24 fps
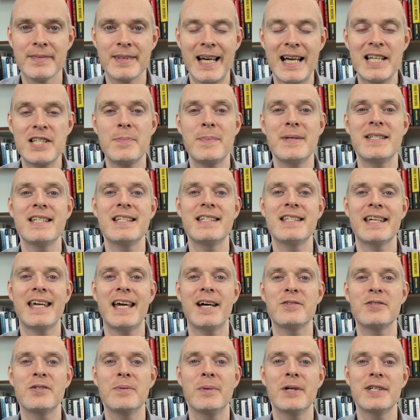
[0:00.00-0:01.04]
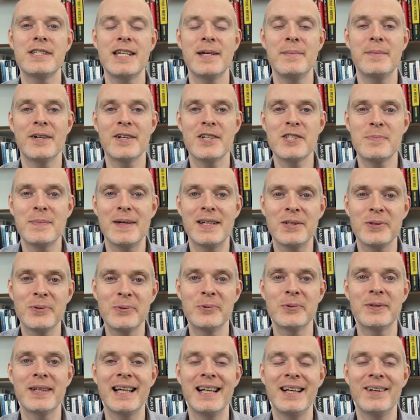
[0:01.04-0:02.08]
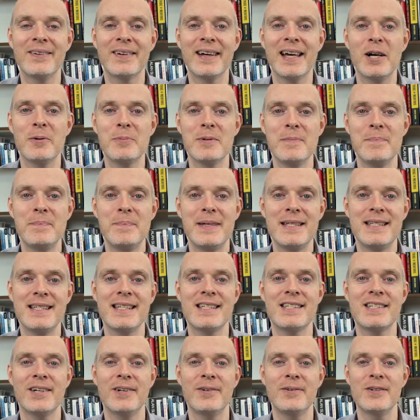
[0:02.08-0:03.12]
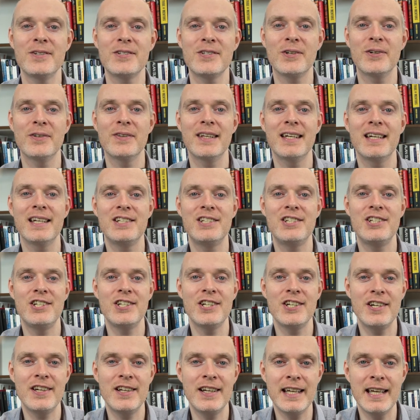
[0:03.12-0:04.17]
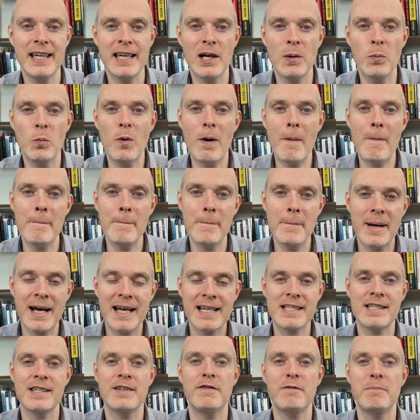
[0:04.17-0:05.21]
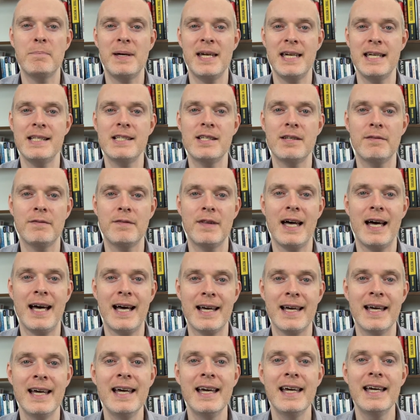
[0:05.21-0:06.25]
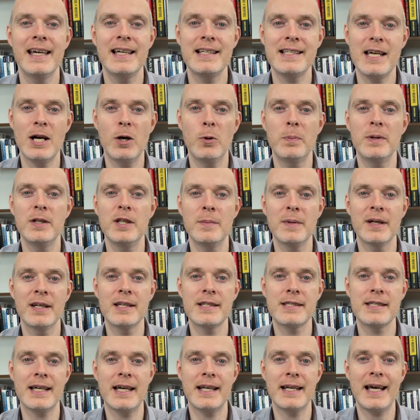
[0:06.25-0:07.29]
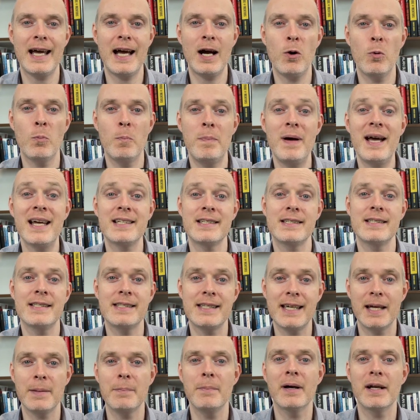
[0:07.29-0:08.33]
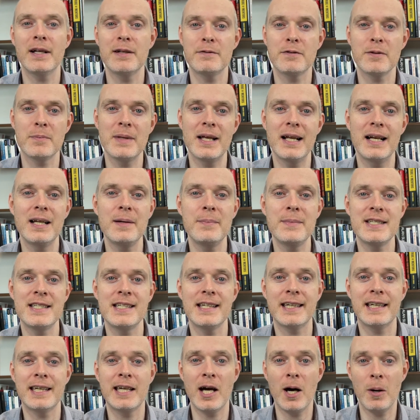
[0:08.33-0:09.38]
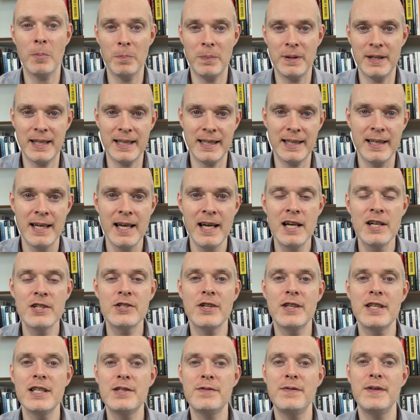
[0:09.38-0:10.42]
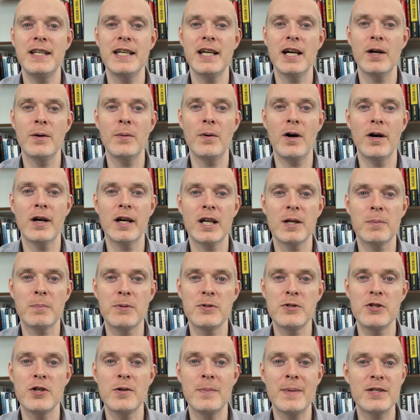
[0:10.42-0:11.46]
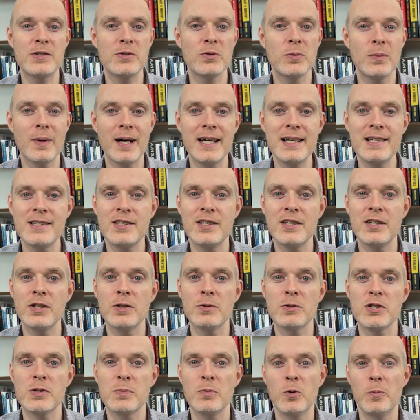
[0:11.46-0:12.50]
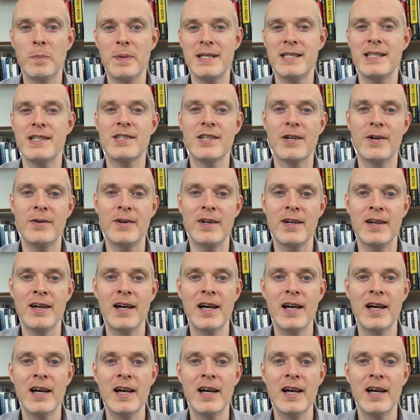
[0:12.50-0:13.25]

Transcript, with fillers: As a business accountant, my team and I spend all day long helping business owners on their journey, and one massive piece of that is helping them understand how best to take money from their limited company. So in this video, I'm going to presume, as always, that you're a small business owner.